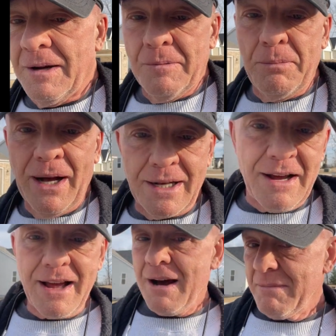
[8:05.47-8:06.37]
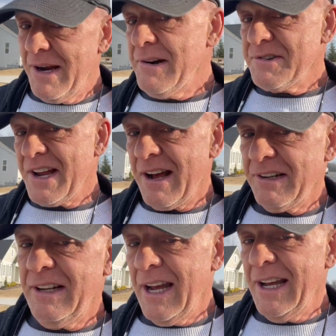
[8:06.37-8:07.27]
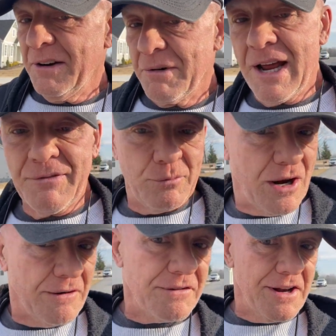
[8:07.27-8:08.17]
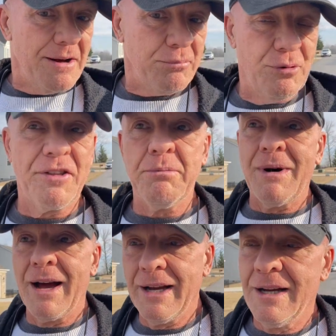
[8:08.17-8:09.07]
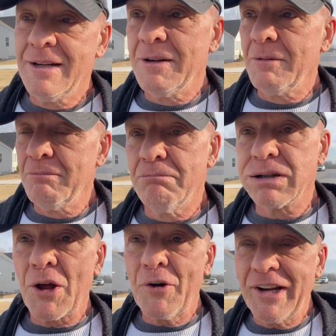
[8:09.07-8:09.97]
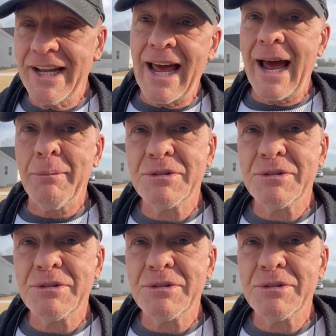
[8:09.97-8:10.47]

But I got my ears out today. I don't have them covered up with my Blarney cap.